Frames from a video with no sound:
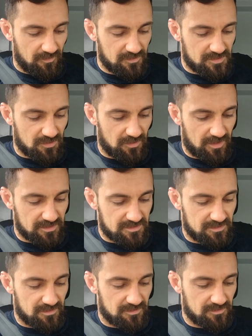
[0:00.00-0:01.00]
so
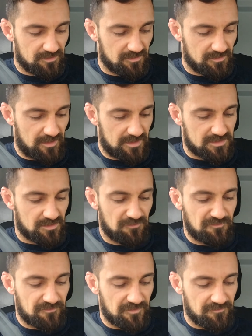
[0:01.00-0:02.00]
that's
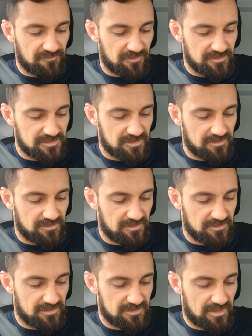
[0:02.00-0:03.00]
another thing for us.
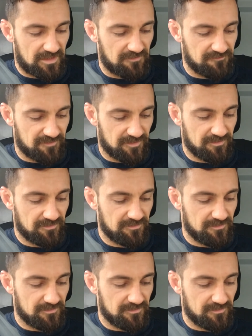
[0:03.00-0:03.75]
The second thing,